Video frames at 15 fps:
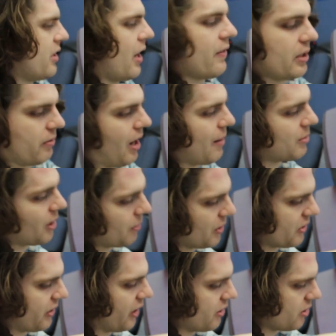having wrapped up the
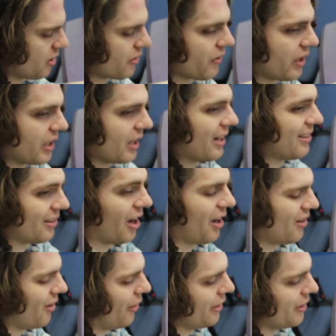site survey and
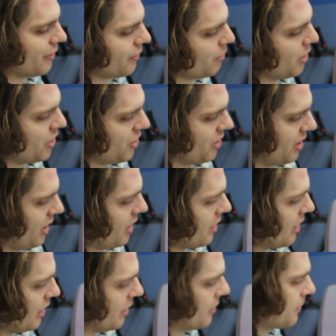gotten all the information that I
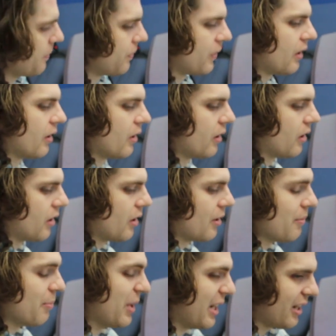need.
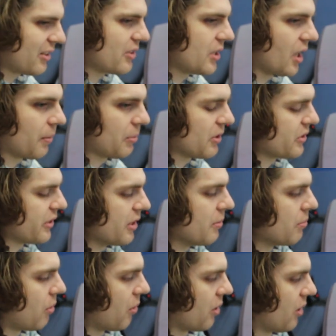My next step is to
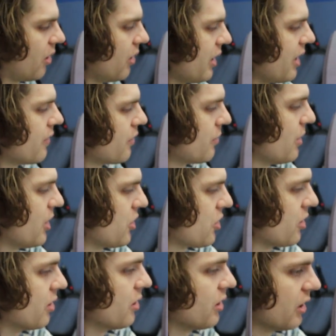import all that
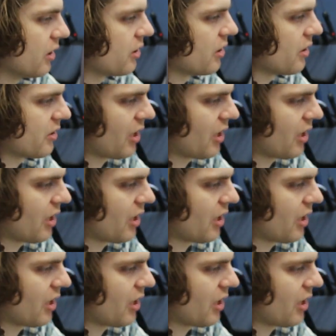information into the